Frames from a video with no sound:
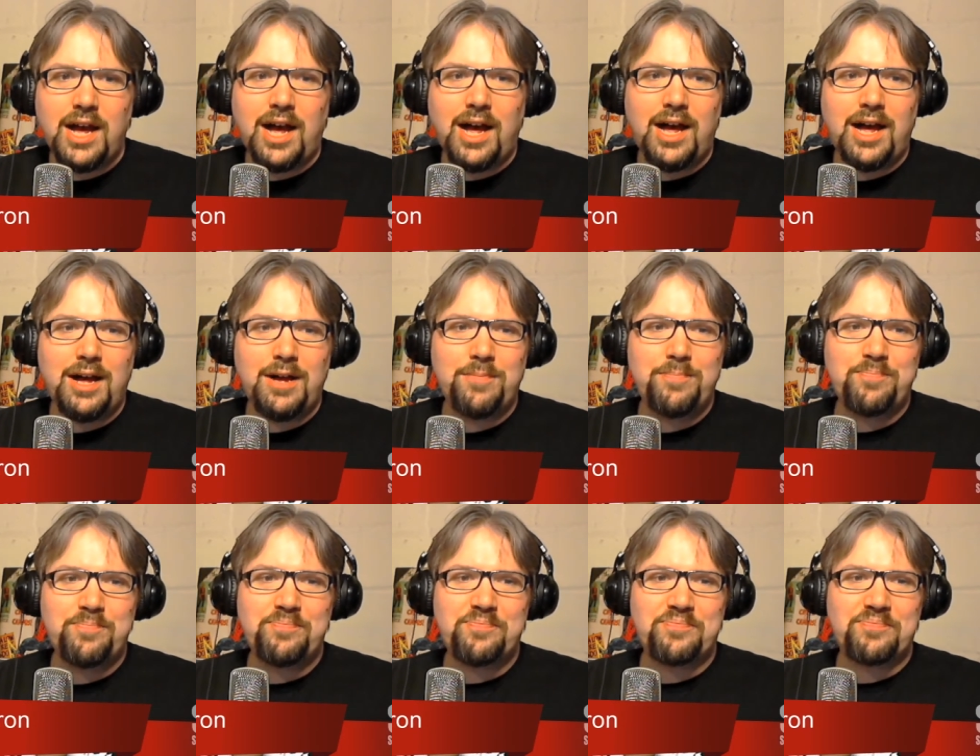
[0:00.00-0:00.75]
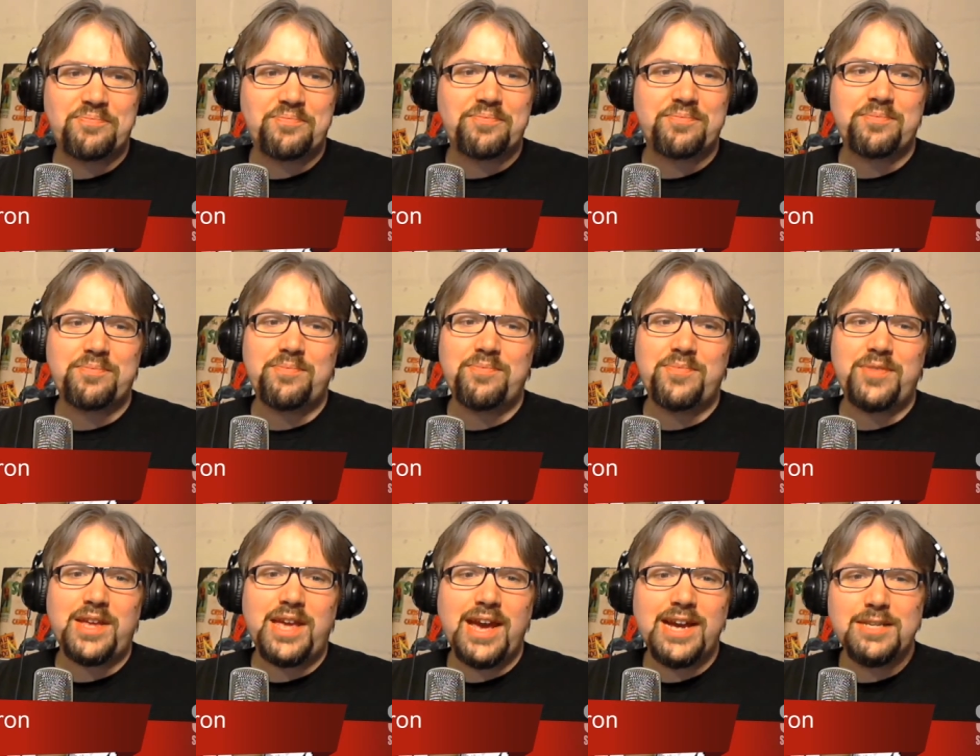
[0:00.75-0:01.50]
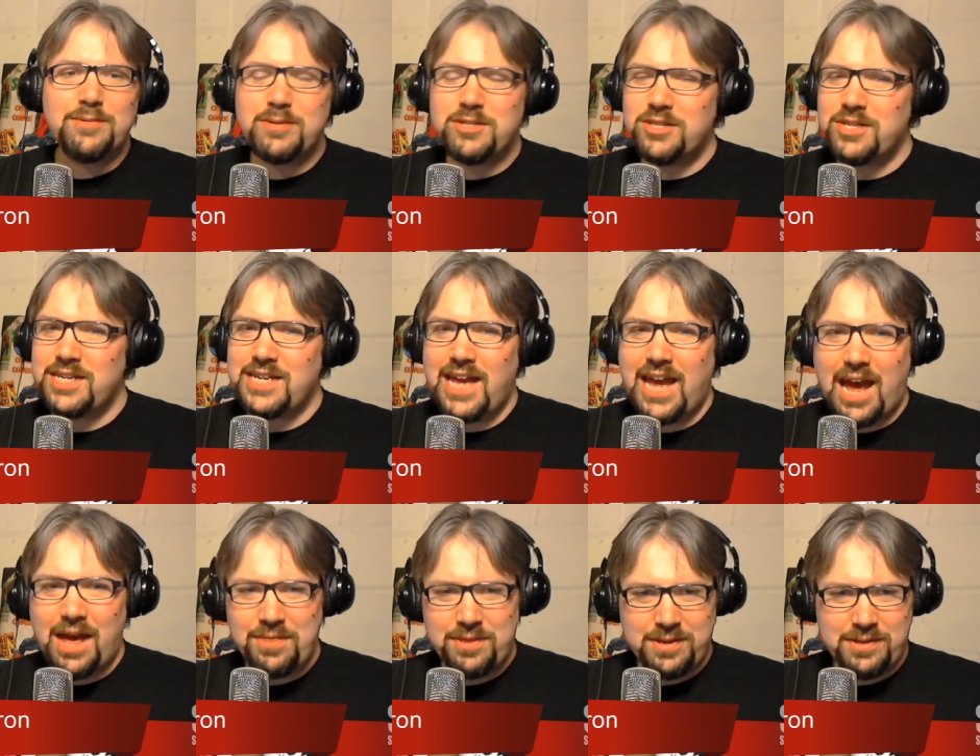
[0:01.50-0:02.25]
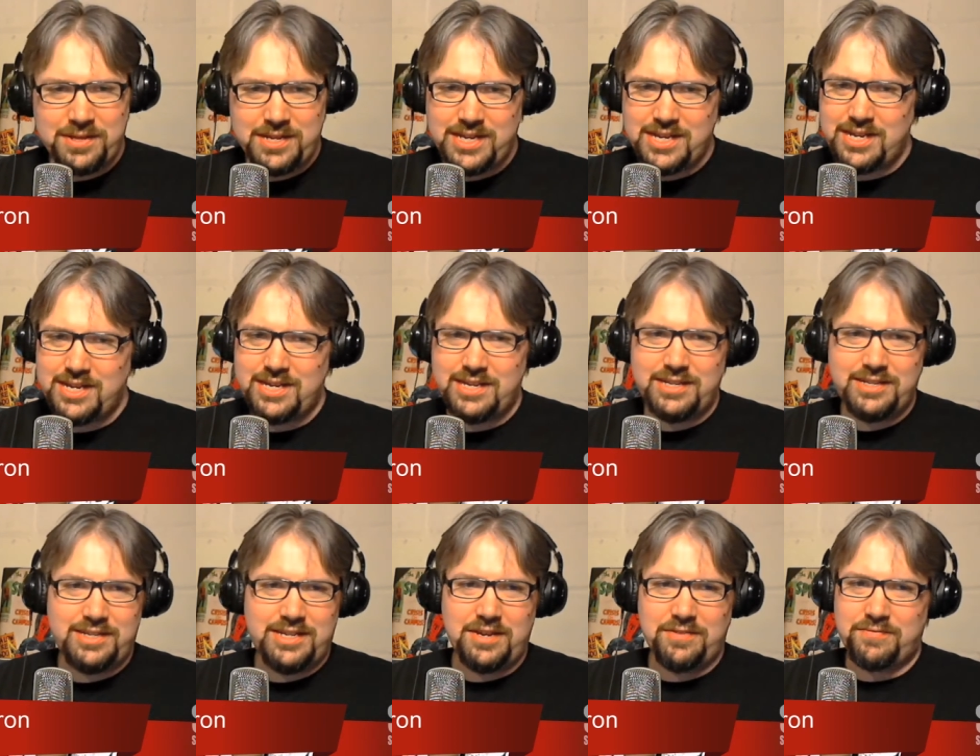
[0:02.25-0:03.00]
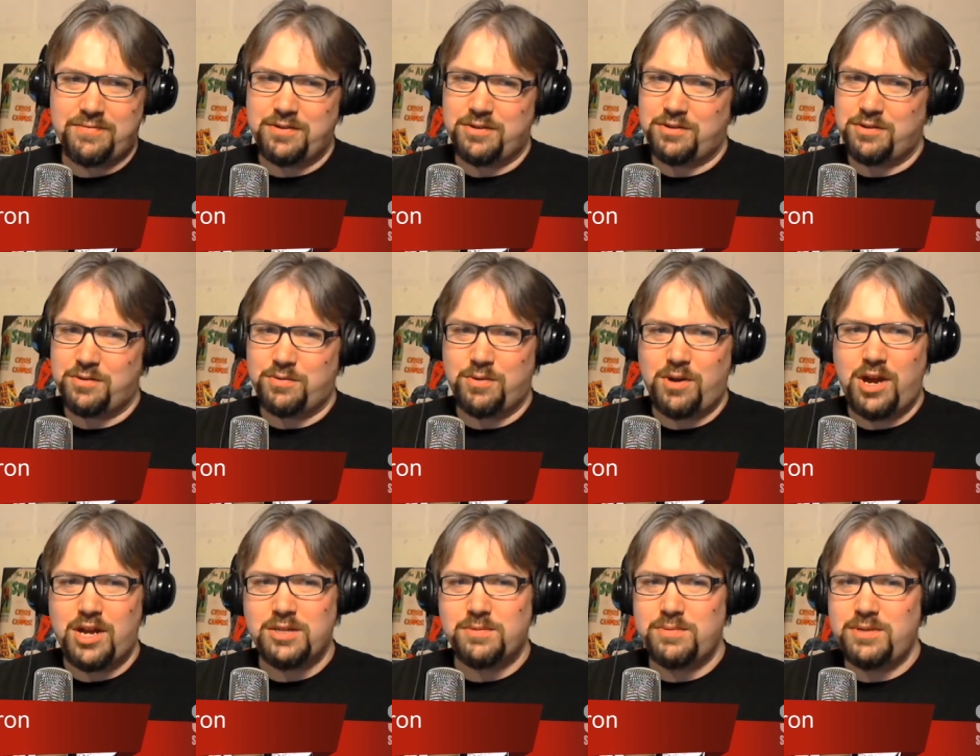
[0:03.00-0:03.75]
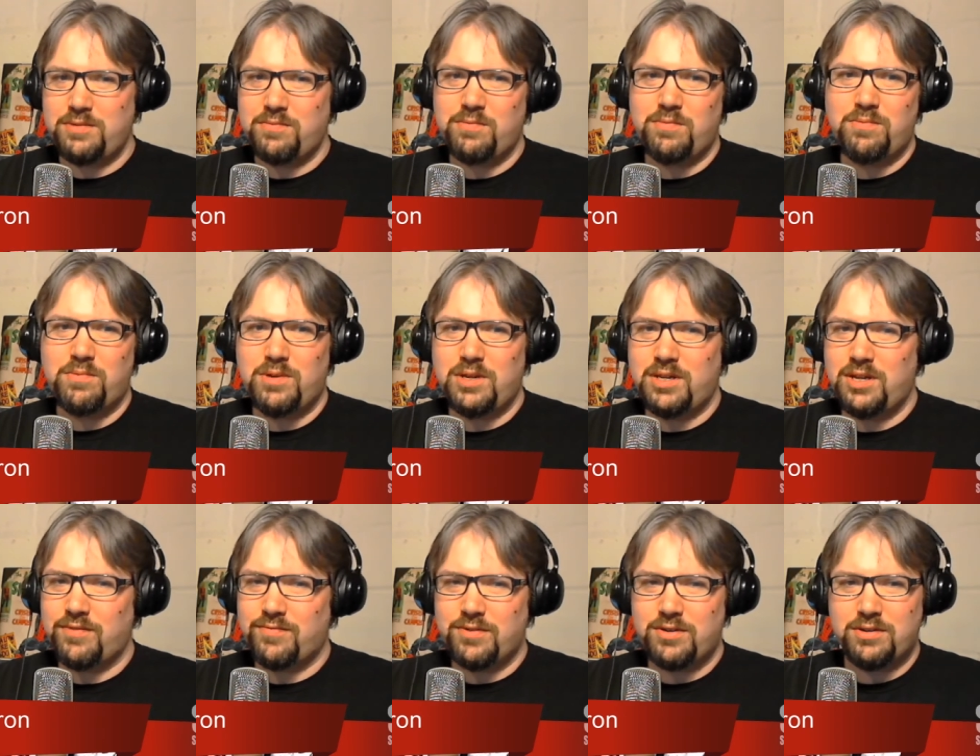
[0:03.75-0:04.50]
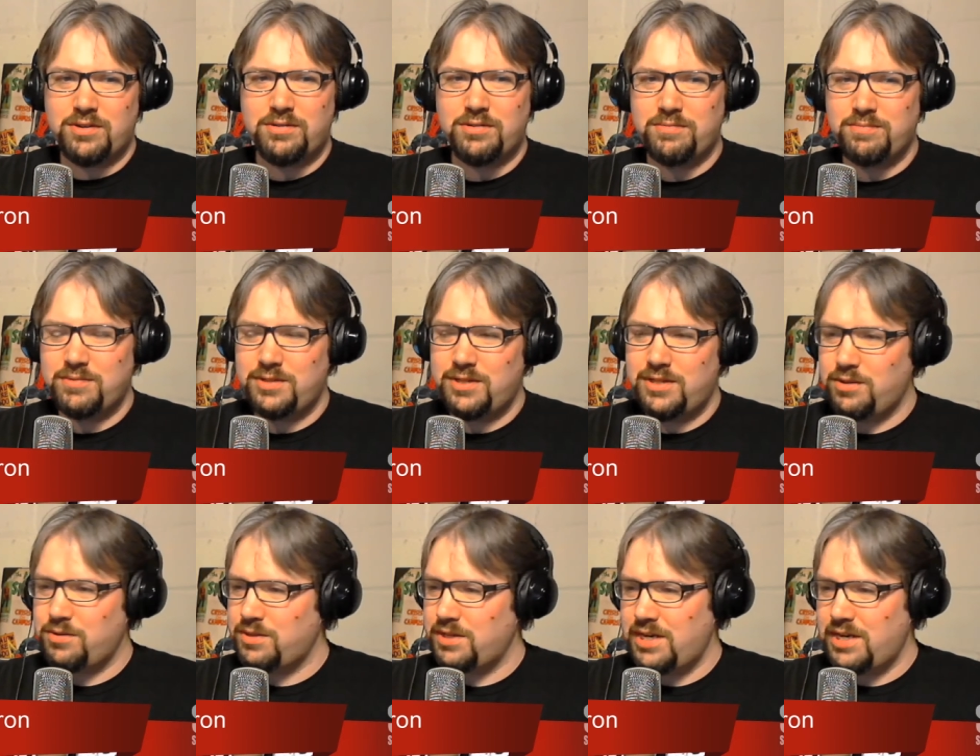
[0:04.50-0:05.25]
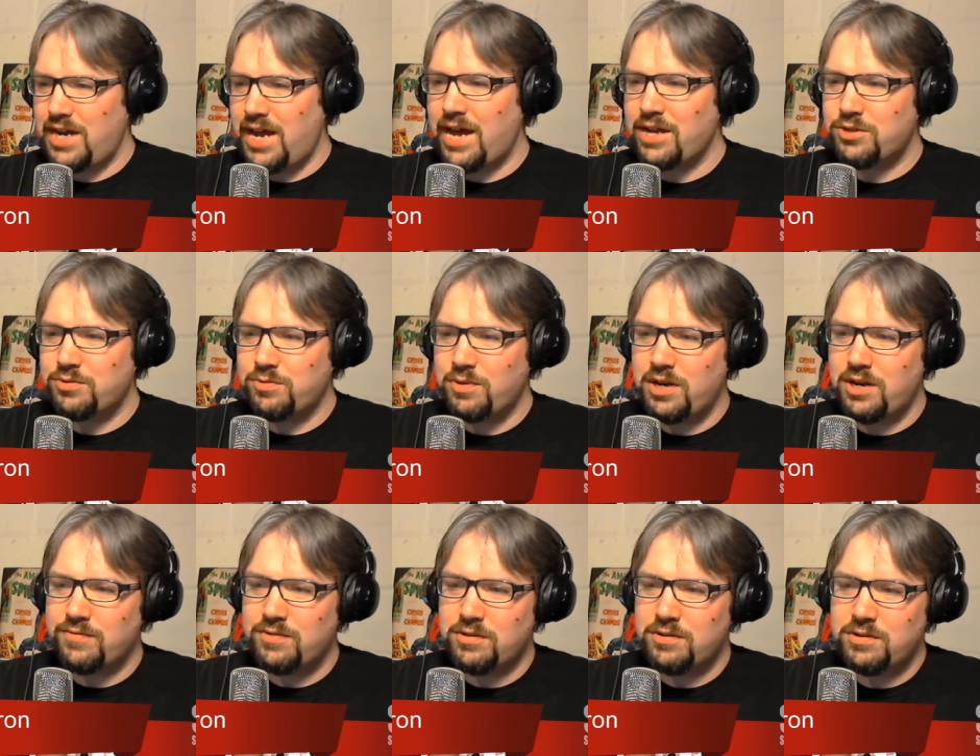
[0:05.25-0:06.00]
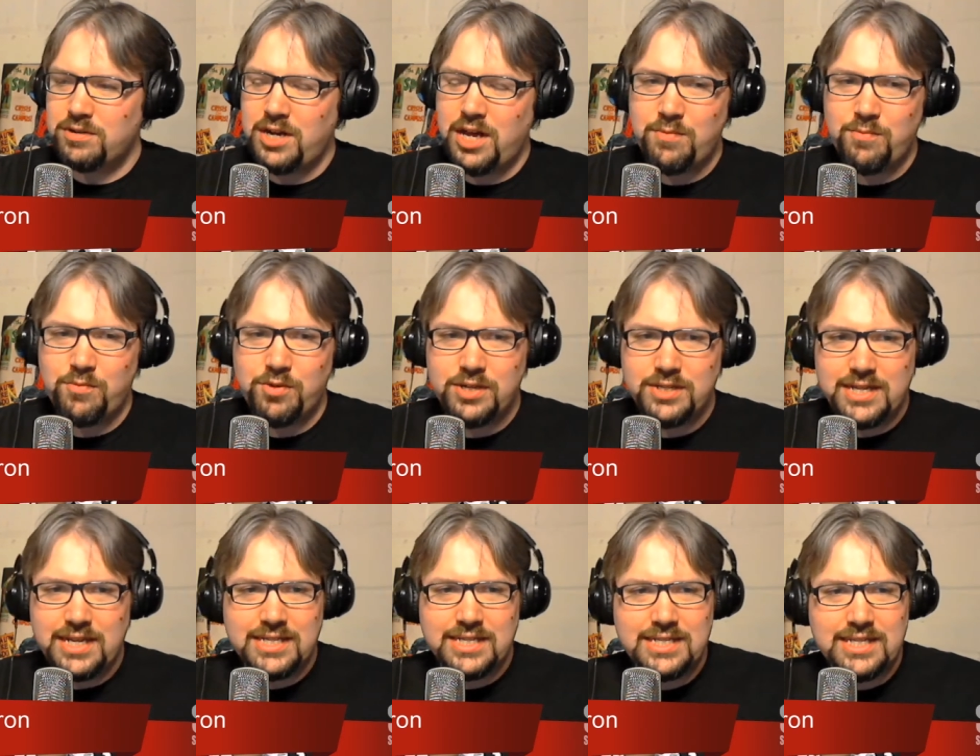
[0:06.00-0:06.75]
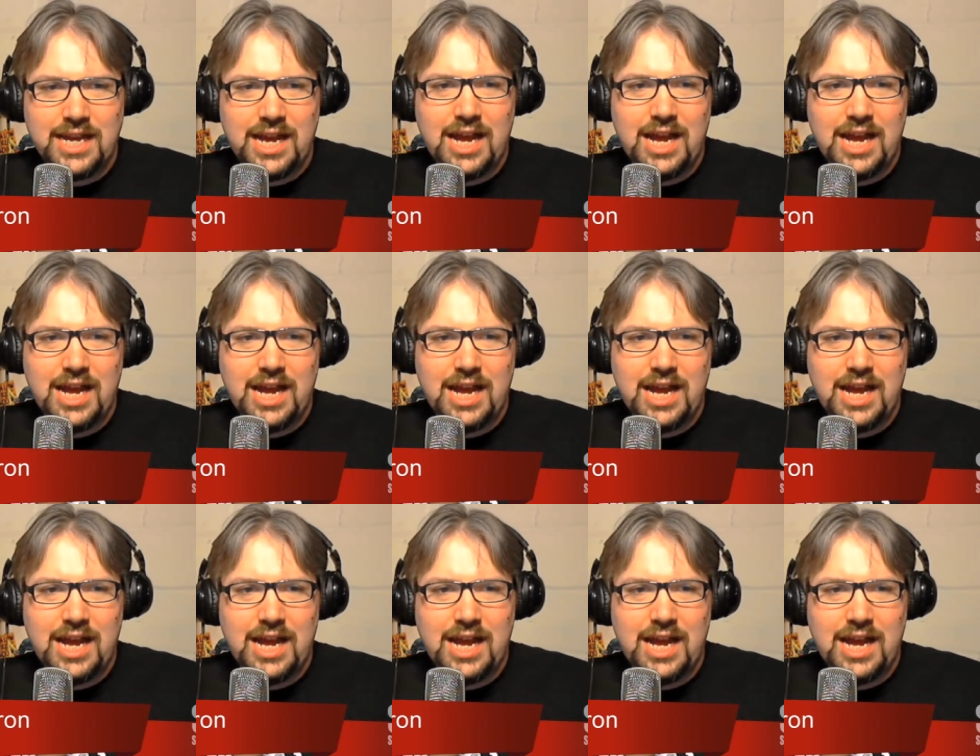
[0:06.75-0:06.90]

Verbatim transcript: Um, especially Kathie Lee, Gifford Crosby, whatever, Stills and Nash, whatever her name was at the